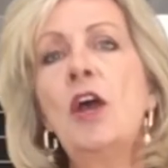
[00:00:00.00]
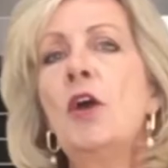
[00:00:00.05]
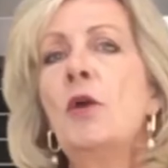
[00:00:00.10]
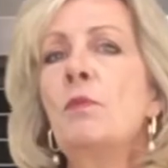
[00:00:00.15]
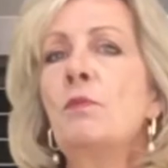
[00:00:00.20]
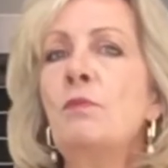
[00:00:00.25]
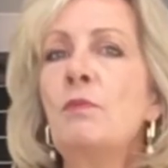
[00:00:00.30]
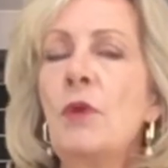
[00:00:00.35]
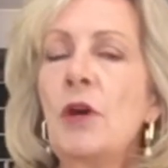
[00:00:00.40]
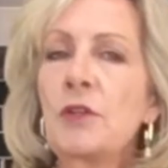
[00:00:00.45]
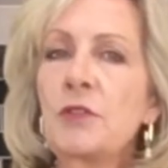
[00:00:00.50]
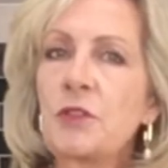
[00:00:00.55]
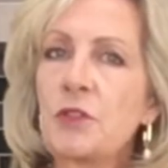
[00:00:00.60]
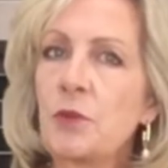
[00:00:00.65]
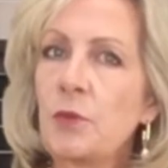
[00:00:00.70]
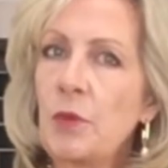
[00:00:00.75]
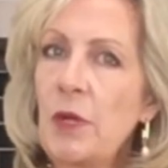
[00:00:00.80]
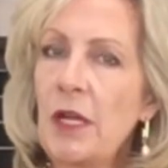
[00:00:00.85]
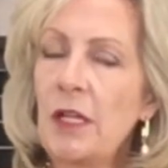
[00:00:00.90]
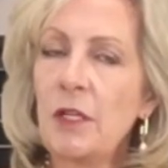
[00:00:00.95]

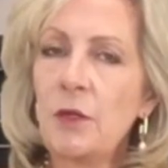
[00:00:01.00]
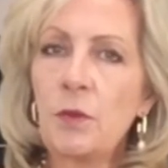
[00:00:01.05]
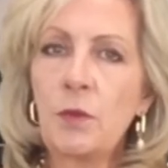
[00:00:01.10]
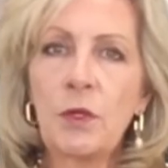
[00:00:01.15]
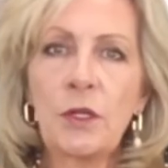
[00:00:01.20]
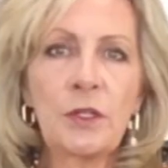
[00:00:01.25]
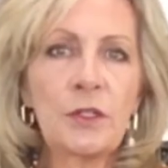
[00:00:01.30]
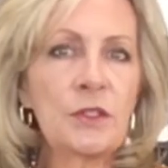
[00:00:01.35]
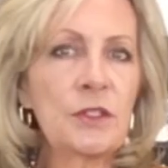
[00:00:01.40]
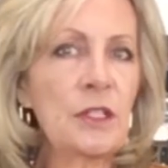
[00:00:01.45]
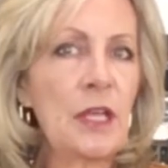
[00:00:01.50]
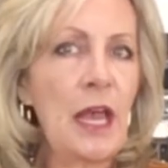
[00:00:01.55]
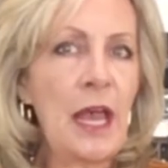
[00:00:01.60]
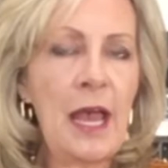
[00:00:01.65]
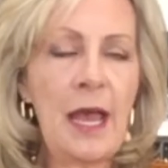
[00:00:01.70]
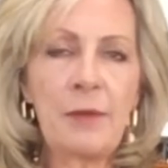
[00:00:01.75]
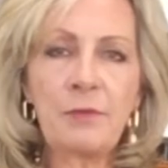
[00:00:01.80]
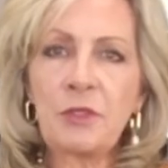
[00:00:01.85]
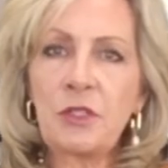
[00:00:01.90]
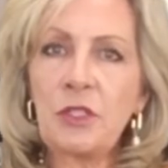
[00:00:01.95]
Mozzarella works
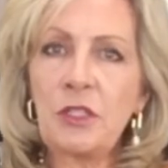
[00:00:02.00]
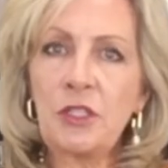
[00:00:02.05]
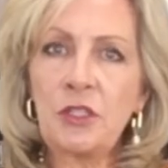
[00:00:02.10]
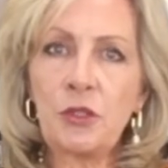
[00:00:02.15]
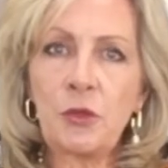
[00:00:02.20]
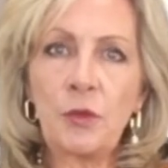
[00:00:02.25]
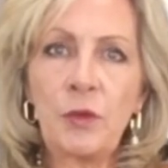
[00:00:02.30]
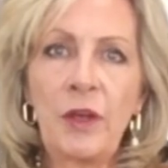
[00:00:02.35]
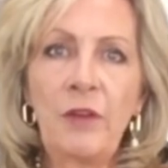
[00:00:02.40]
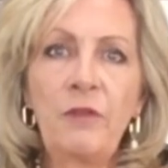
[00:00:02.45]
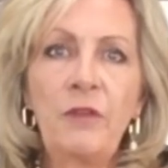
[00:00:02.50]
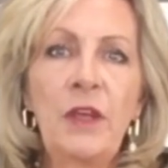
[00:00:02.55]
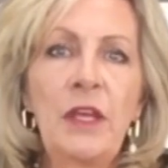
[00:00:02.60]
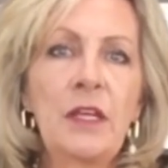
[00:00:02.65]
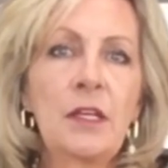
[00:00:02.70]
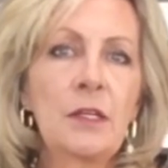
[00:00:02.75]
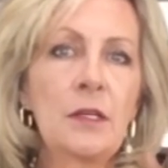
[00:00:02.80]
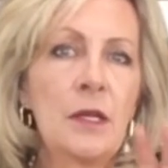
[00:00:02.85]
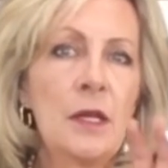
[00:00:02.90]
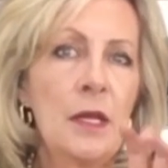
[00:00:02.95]
absolutely
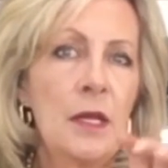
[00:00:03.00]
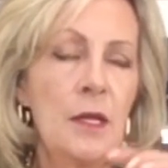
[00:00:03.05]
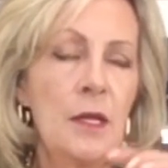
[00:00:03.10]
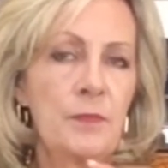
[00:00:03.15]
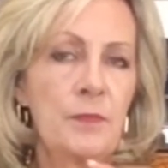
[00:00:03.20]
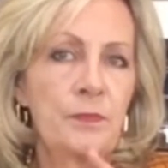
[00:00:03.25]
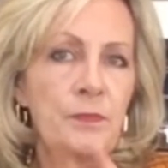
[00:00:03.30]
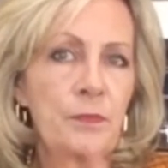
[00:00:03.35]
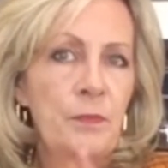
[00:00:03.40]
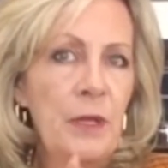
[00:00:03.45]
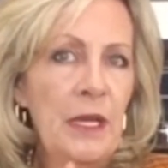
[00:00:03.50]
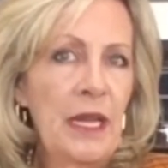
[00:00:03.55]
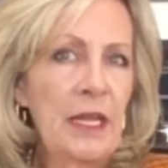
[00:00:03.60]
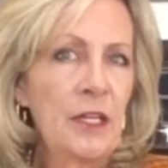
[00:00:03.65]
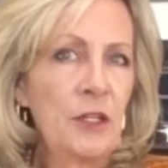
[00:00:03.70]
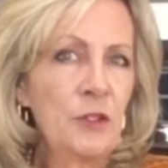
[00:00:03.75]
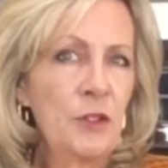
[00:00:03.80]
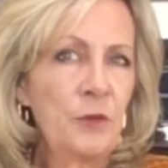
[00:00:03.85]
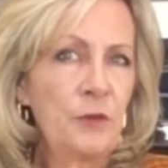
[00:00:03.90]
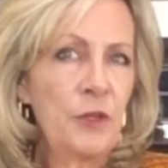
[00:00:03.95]
terrific, but I
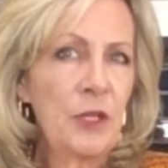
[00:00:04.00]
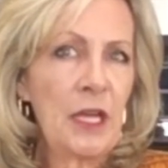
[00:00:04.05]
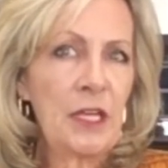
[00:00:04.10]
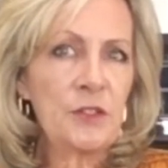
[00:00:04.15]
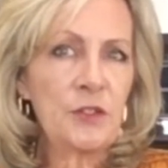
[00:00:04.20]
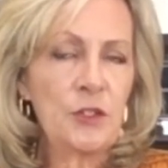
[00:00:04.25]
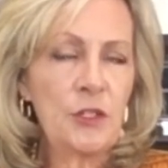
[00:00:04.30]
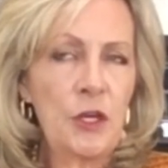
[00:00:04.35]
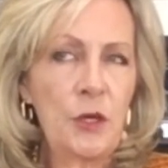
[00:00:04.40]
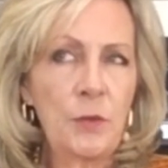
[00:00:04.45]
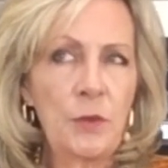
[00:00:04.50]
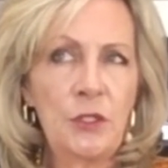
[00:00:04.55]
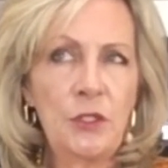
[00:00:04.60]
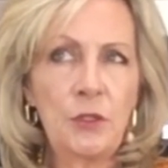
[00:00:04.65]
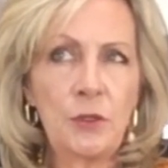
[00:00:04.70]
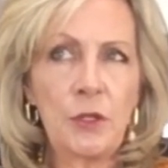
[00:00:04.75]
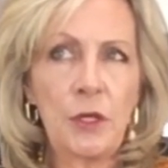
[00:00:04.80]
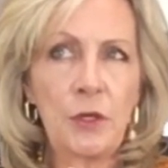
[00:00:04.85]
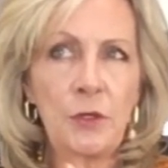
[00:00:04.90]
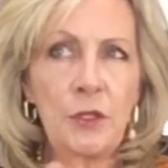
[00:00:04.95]
don't know if you guys know, when you
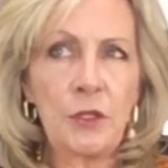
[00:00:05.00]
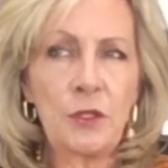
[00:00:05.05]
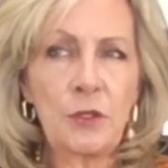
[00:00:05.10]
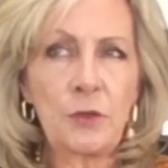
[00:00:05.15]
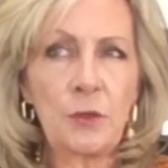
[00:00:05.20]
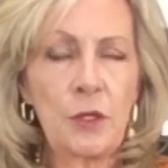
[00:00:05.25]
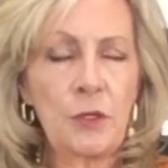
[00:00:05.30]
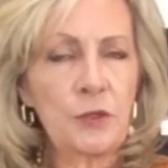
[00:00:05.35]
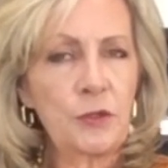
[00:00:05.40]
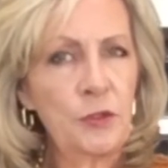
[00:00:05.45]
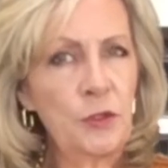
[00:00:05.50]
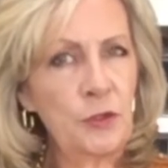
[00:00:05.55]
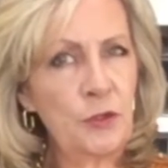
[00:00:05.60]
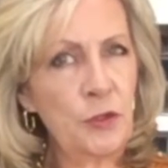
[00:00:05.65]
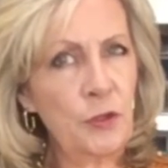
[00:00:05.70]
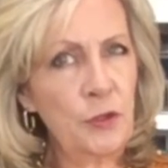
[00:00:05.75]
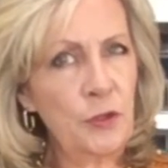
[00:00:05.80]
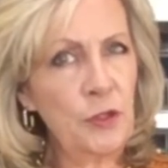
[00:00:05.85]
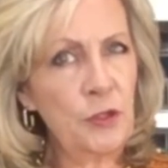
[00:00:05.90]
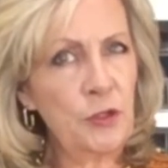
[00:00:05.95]
go to the grocery
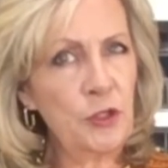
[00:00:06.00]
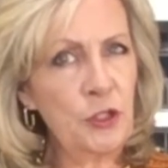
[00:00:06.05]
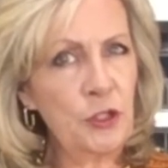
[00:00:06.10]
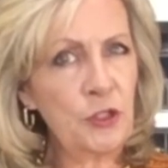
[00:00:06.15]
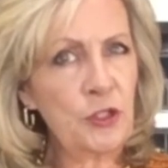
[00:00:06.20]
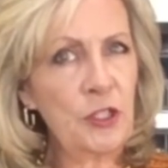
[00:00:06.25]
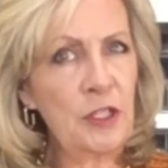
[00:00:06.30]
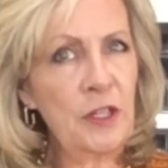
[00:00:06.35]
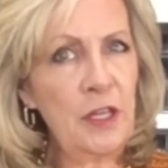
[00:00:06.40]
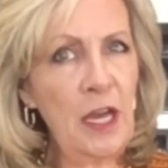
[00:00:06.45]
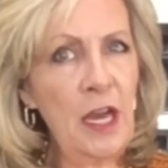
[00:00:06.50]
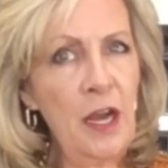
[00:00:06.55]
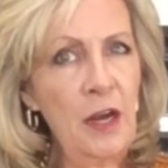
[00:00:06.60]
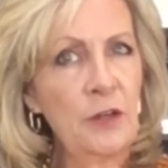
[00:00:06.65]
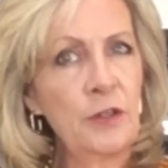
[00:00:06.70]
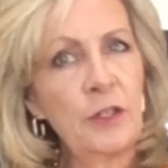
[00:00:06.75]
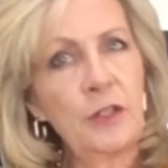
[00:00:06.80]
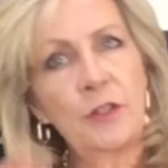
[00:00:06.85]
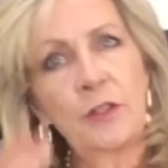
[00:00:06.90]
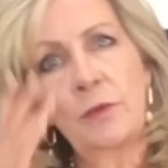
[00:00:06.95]
store, there's usually the
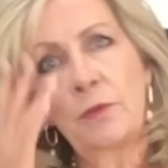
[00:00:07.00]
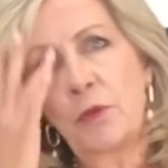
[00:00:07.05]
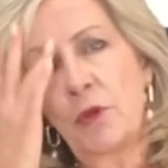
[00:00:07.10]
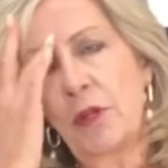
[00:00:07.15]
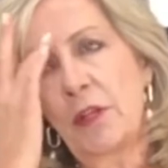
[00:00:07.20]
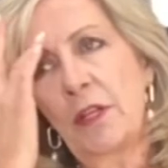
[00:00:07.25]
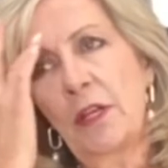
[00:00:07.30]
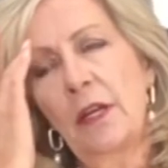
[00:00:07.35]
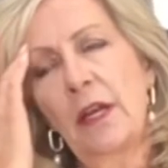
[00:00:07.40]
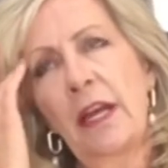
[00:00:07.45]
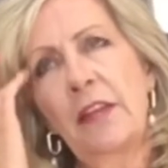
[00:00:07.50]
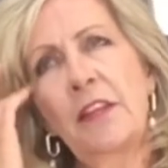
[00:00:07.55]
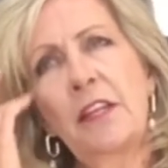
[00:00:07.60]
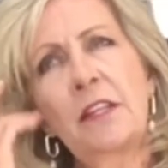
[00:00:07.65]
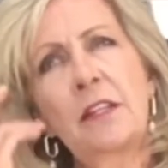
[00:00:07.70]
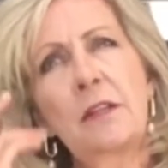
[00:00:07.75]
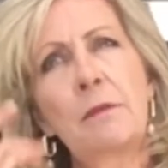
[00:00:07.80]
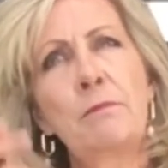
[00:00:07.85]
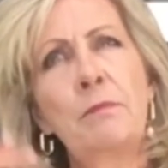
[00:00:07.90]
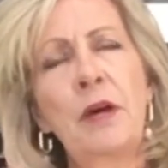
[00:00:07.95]
harder, I think
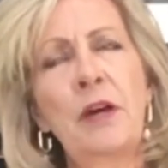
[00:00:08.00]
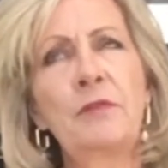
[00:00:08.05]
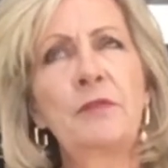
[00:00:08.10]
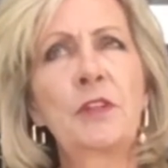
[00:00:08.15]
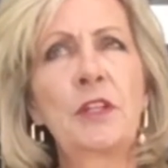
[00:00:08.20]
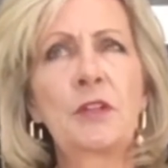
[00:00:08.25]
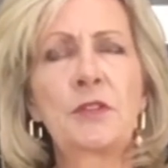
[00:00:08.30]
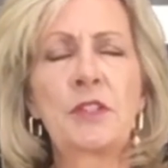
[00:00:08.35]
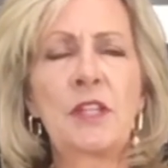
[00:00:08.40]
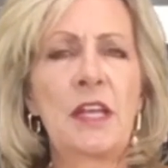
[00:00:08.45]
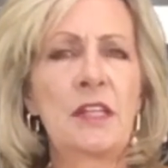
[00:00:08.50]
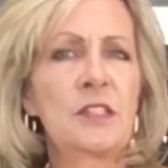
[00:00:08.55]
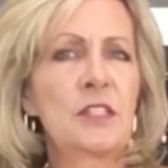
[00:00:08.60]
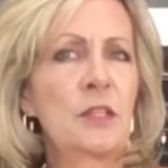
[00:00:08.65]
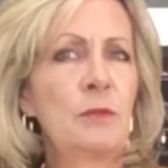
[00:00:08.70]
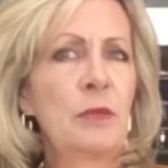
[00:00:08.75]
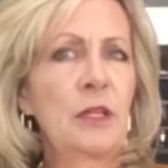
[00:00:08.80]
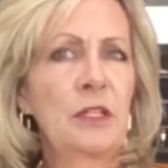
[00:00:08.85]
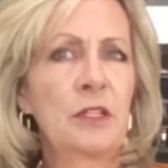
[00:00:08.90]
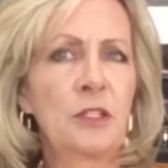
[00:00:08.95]
the buffalo tends to
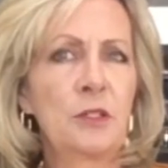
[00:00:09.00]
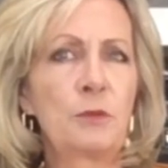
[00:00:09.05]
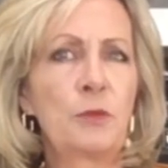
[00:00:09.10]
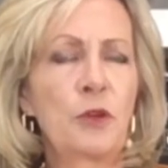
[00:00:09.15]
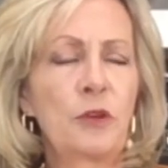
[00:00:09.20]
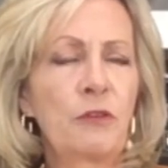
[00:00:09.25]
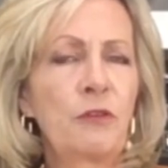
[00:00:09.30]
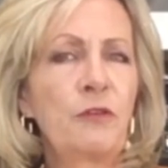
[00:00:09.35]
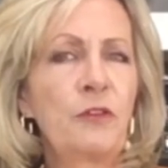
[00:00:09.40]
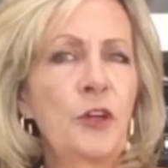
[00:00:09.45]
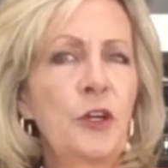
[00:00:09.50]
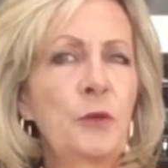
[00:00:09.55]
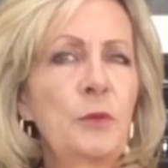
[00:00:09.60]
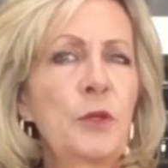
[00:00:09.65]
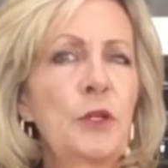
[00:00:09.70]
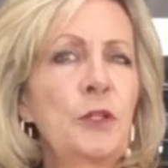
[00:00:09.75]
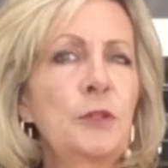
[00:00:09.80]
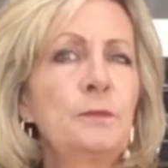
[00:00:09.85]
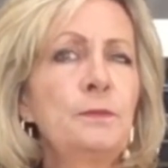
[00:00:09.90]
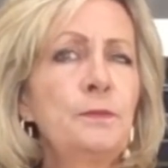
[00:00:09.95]
be a little more
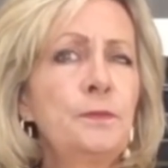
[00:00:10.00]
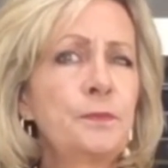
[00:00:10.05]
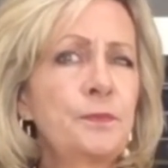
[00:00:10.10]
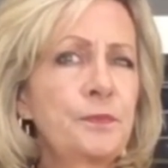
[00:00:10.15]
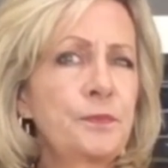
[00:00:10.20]
firmer.